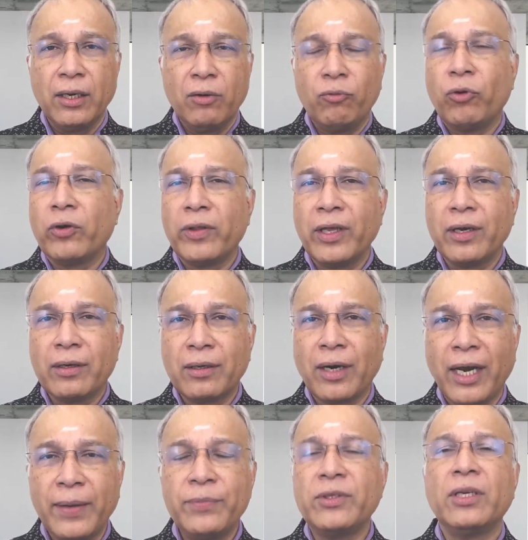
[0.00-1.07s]
for their
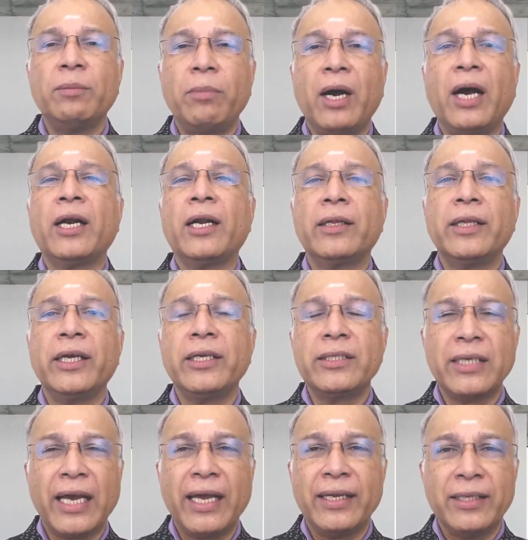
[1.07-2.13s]
crimes in Bangladesh,
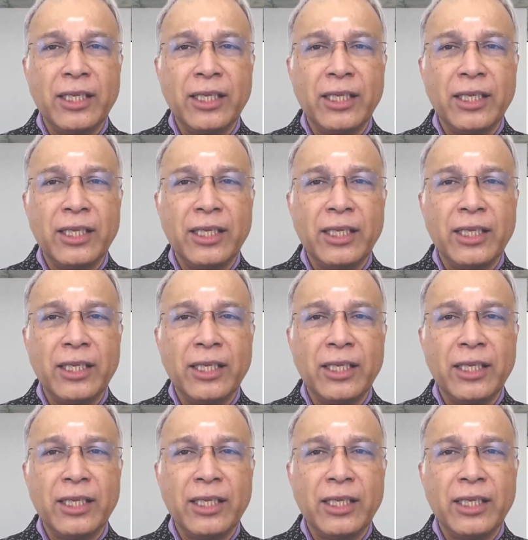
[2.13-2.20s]
and